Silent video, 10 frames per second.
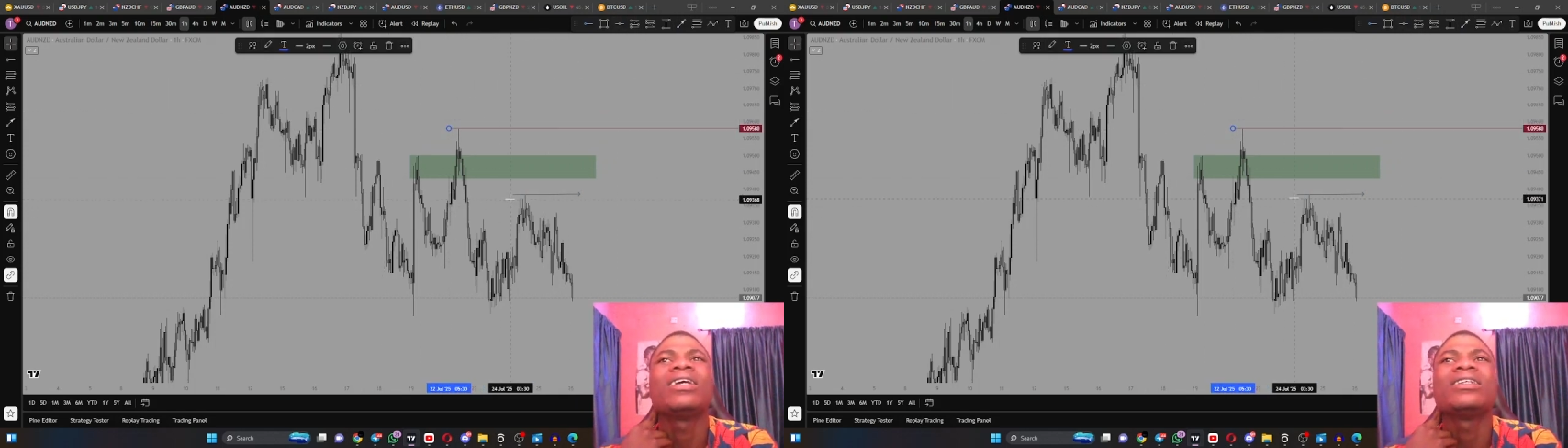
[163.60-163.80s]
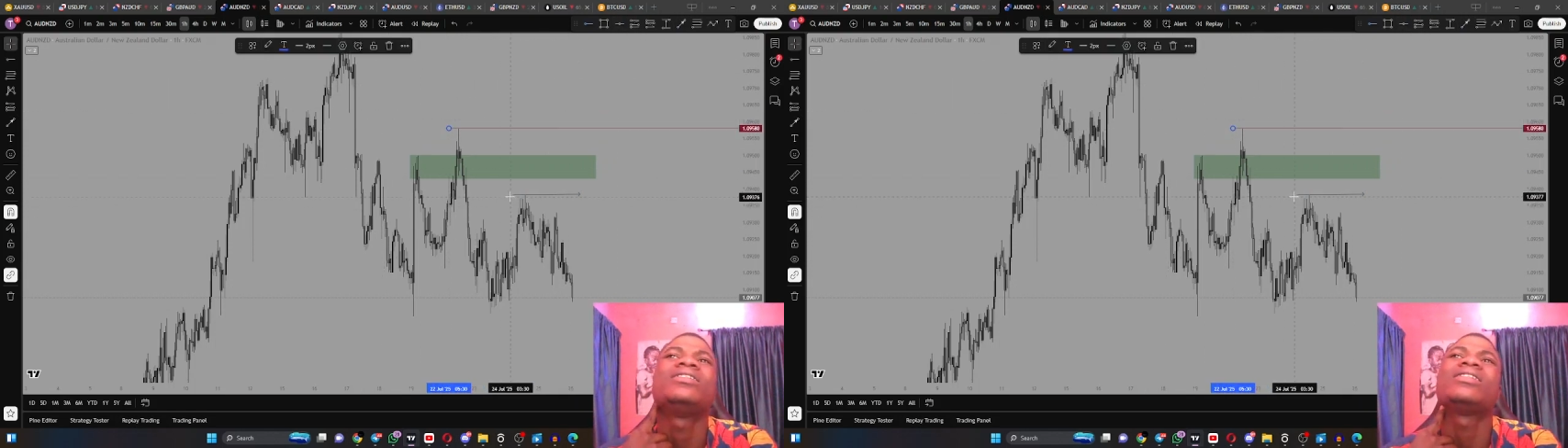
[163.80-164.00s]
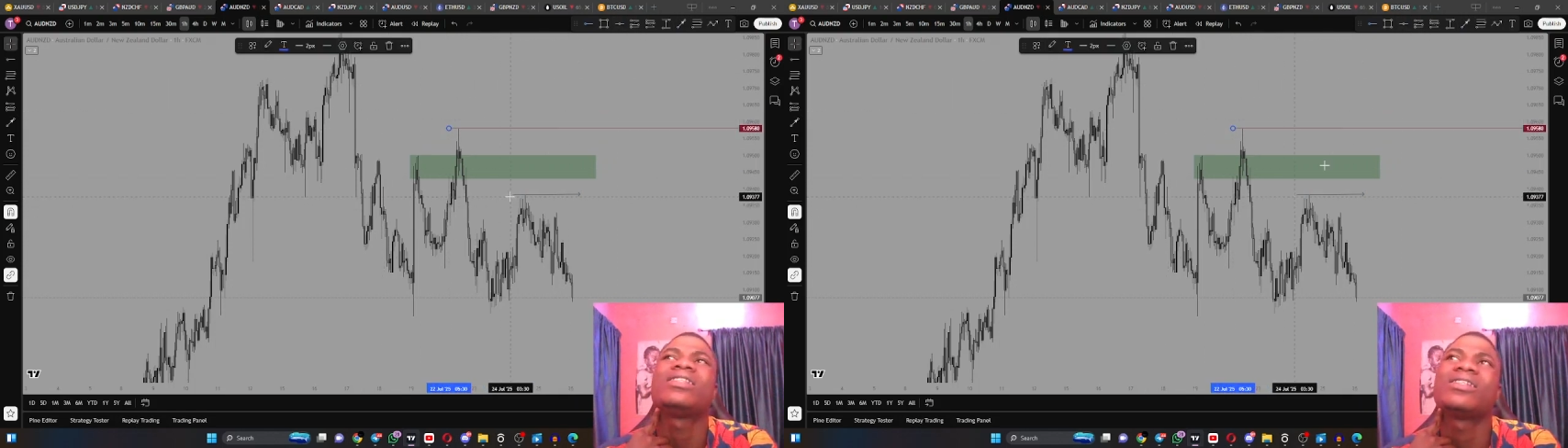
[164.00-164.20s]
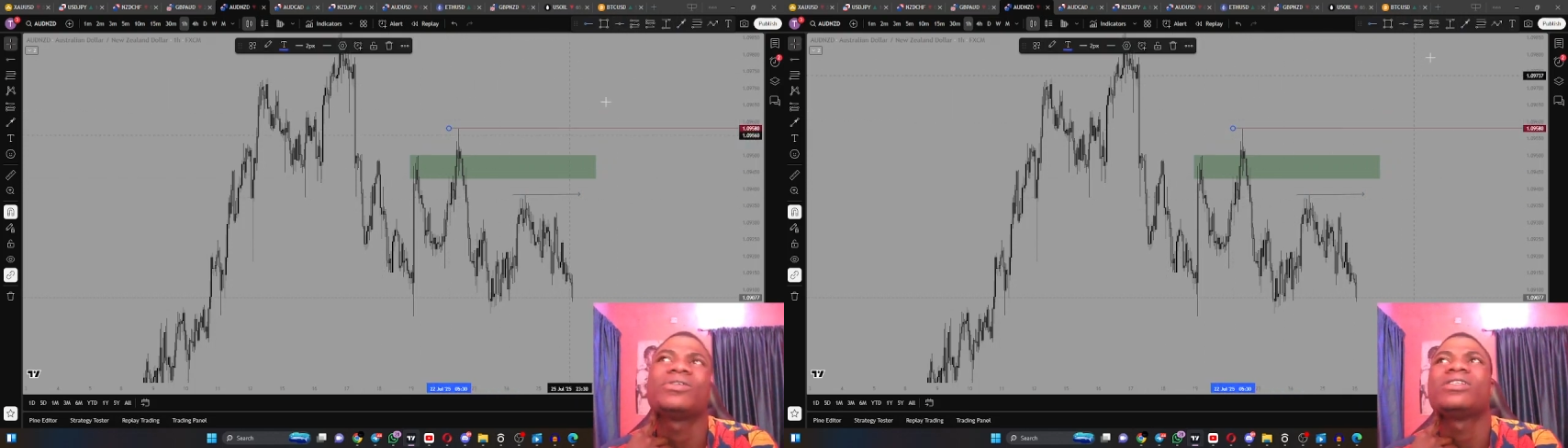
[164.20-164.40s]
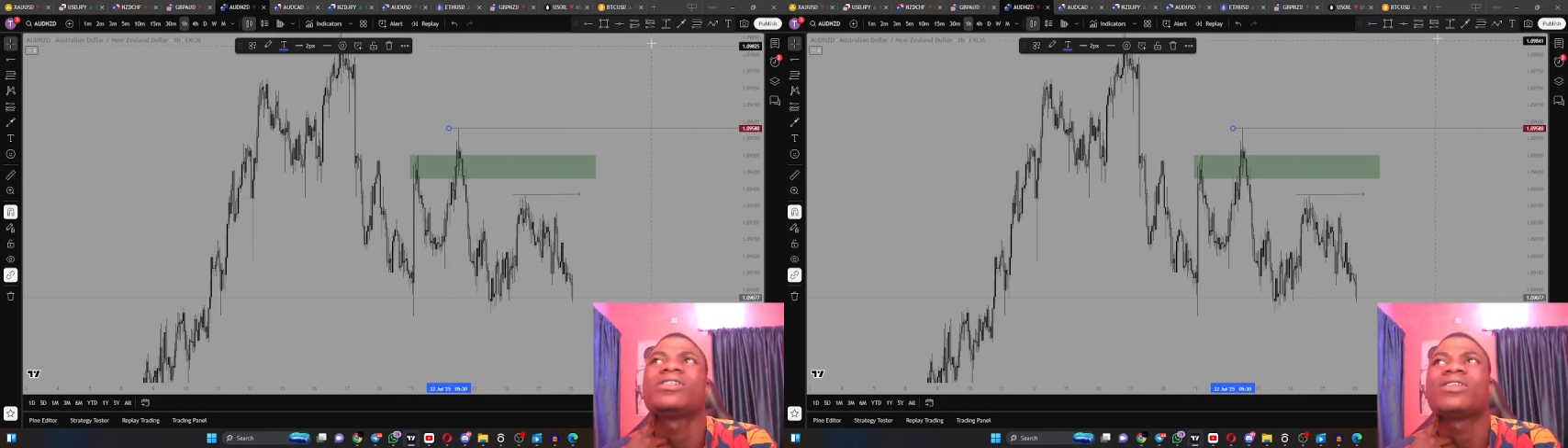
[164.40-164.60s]
is this
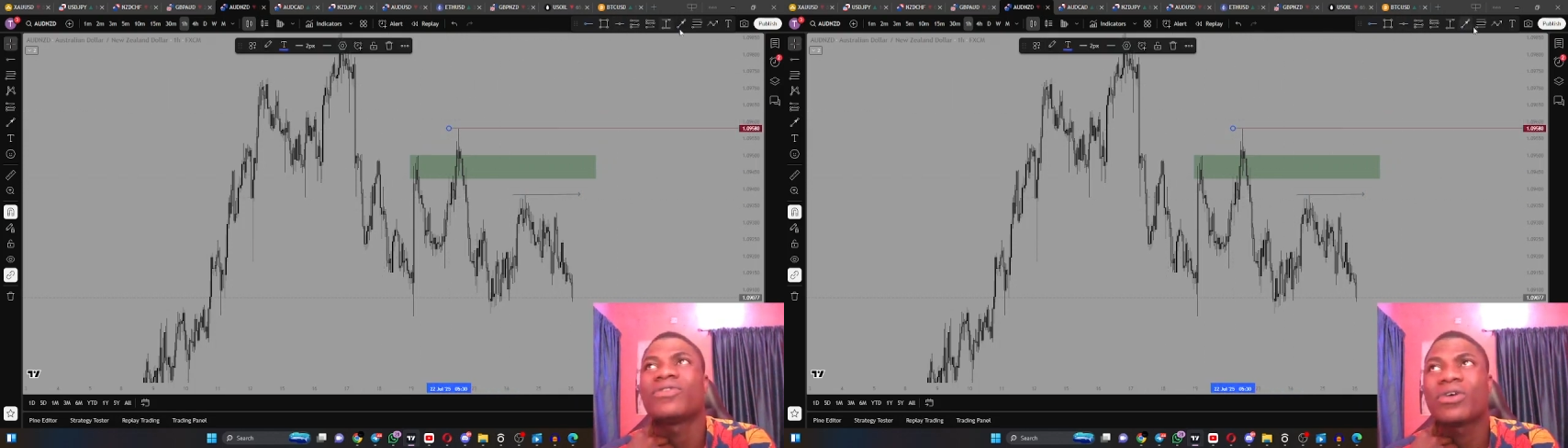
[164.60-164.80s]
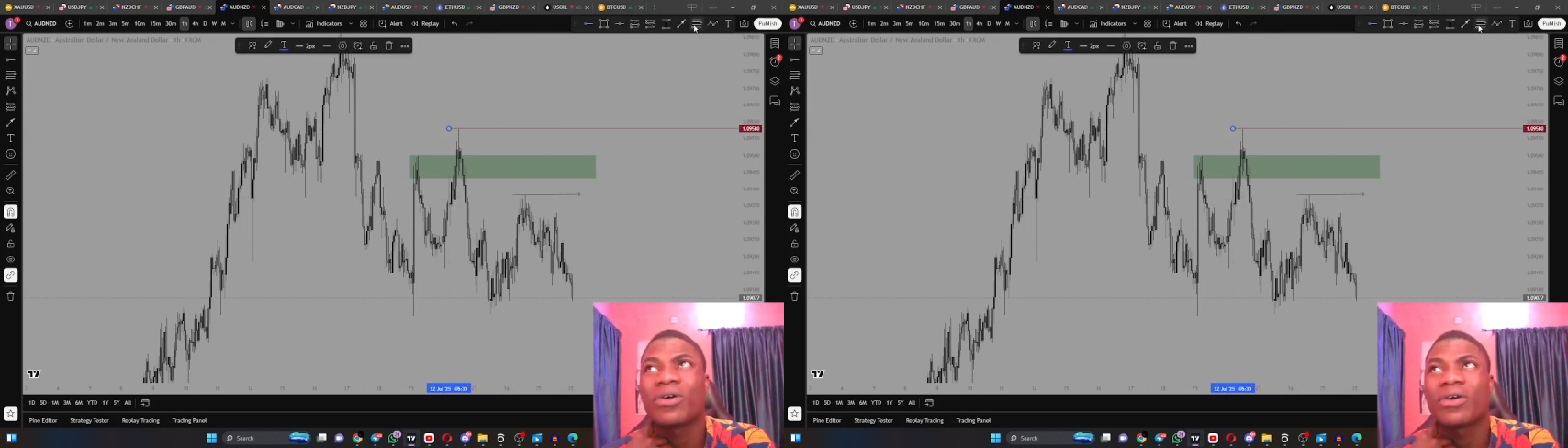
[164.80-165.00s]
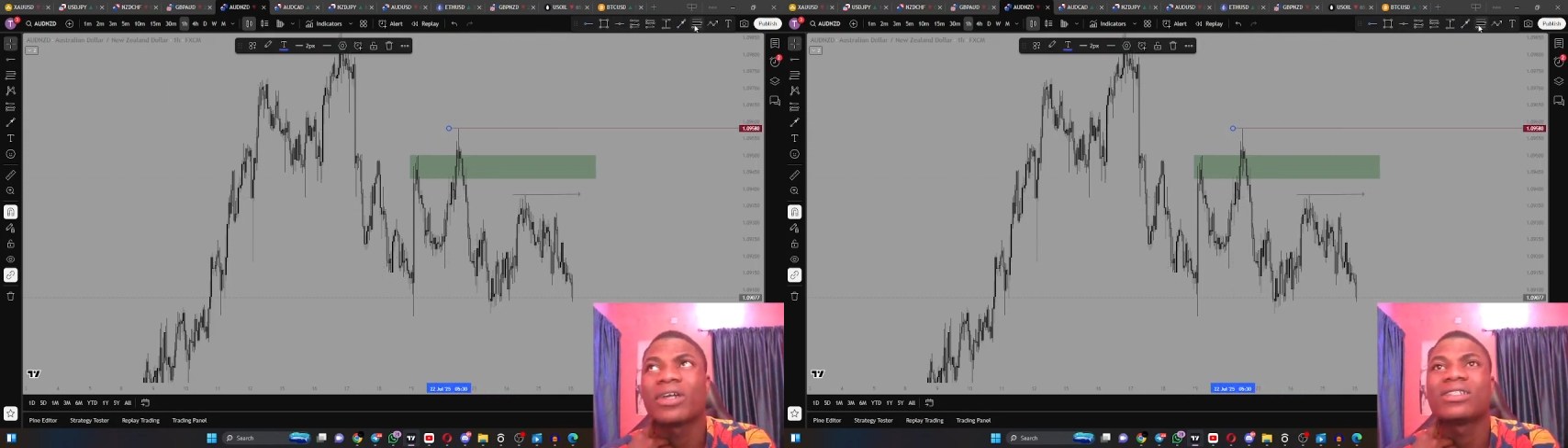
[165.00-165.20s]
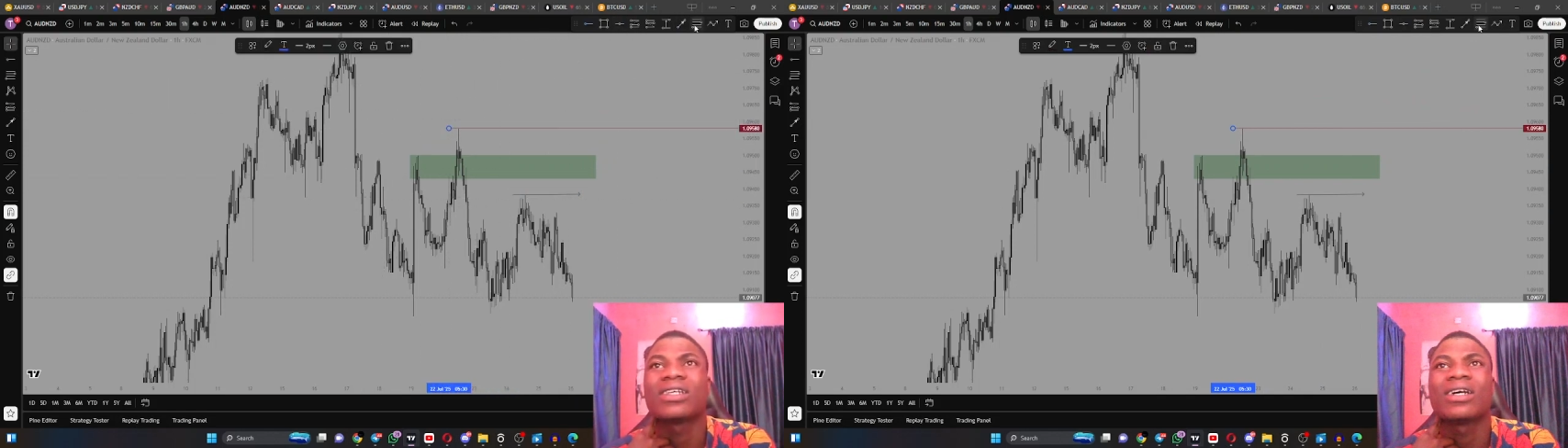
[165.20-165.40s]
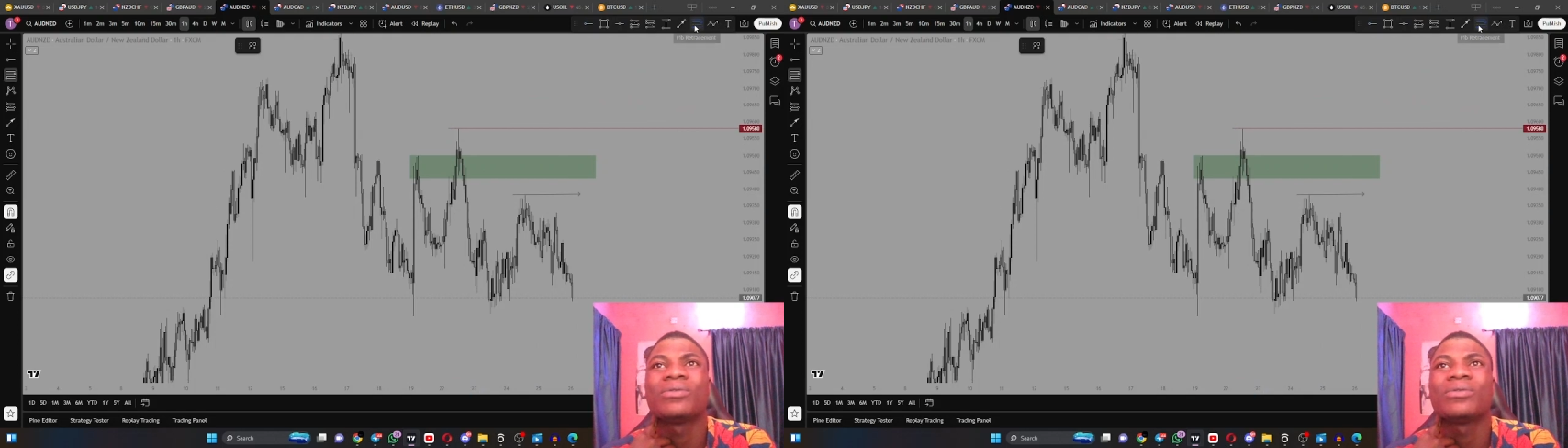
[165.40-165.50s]
liquidity even correct?